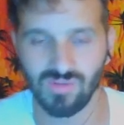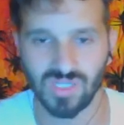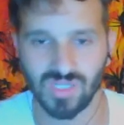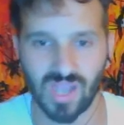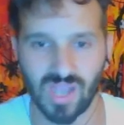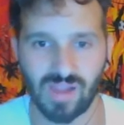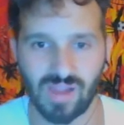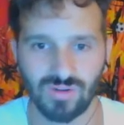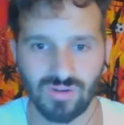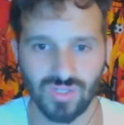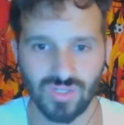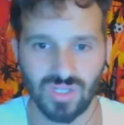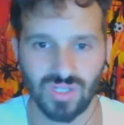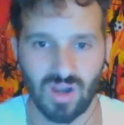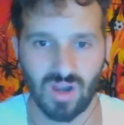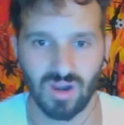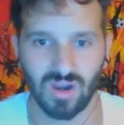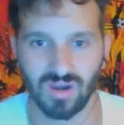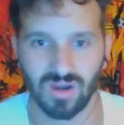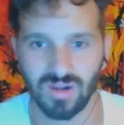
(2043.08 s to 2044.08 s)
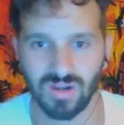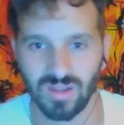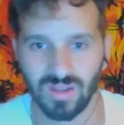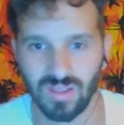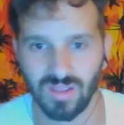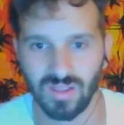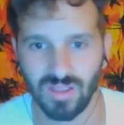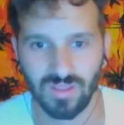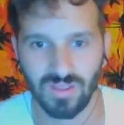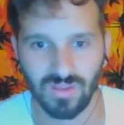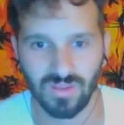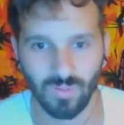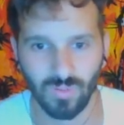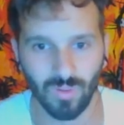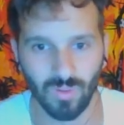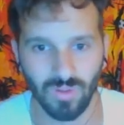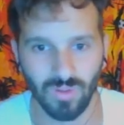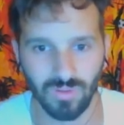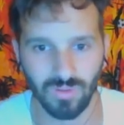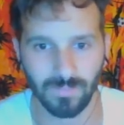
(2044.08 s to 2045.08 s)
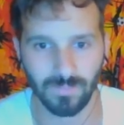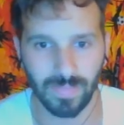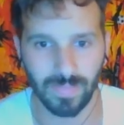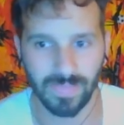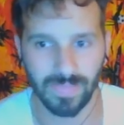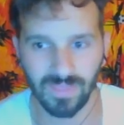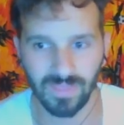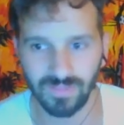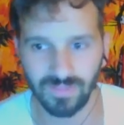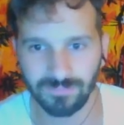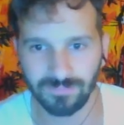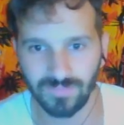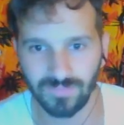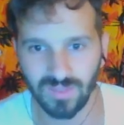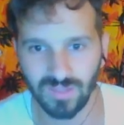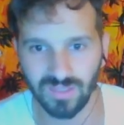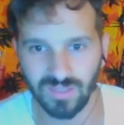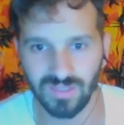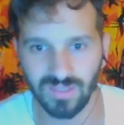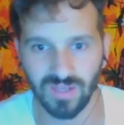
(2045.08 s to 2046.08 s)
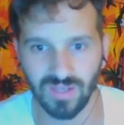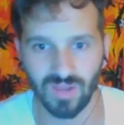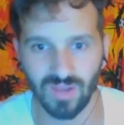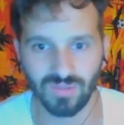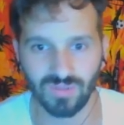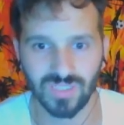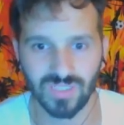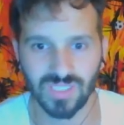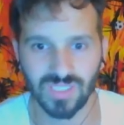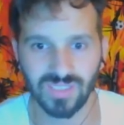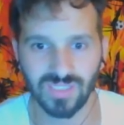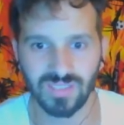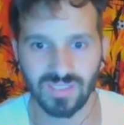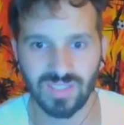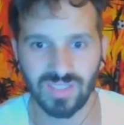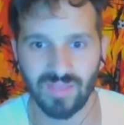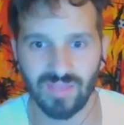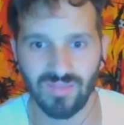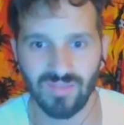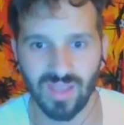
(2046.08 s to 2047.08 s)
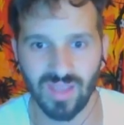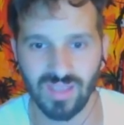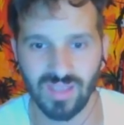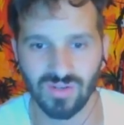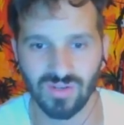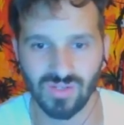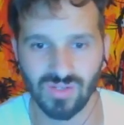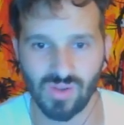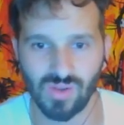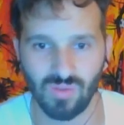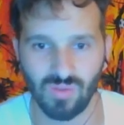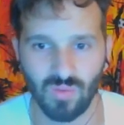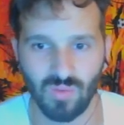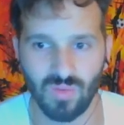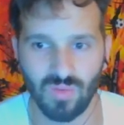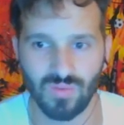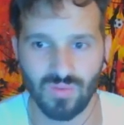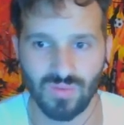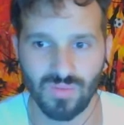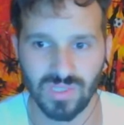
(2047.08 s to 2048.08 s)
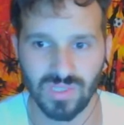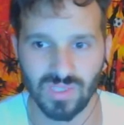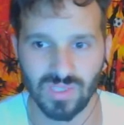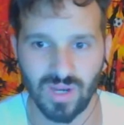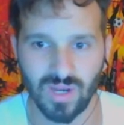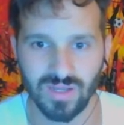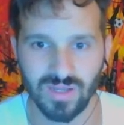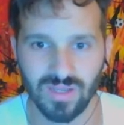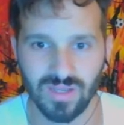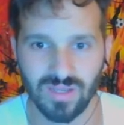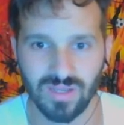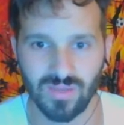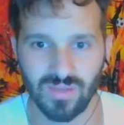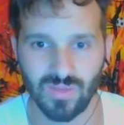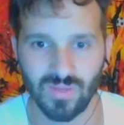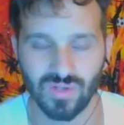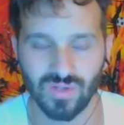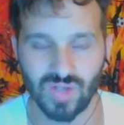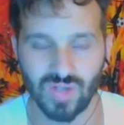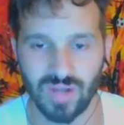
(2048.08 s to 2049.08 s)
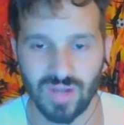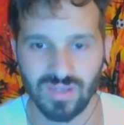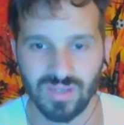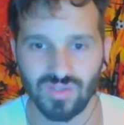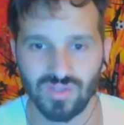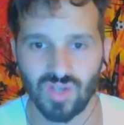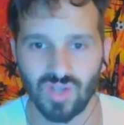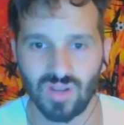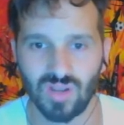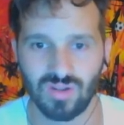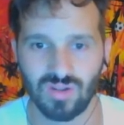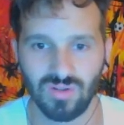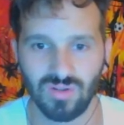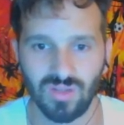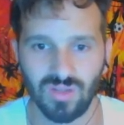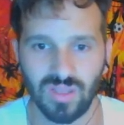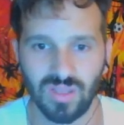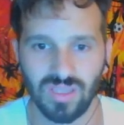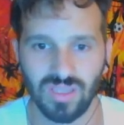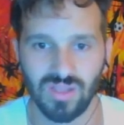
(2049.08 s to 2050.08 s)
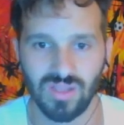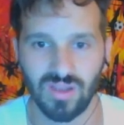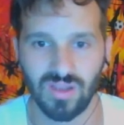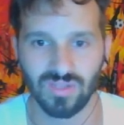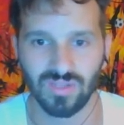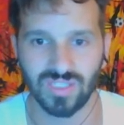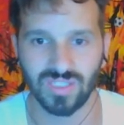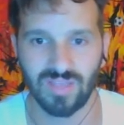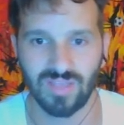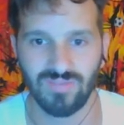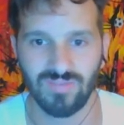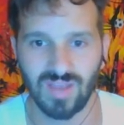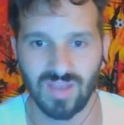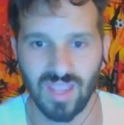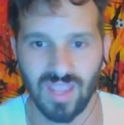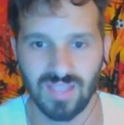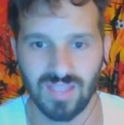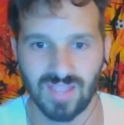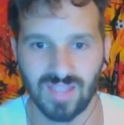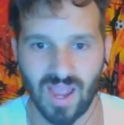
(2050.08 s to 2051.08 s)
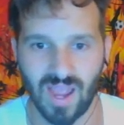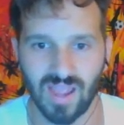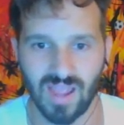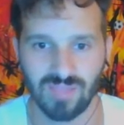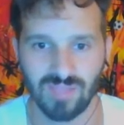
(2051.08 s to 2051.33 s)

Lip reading: soccer star. Well, 7, 8 years old, what were we trying to? We were trying to juggle like 7, 8 times.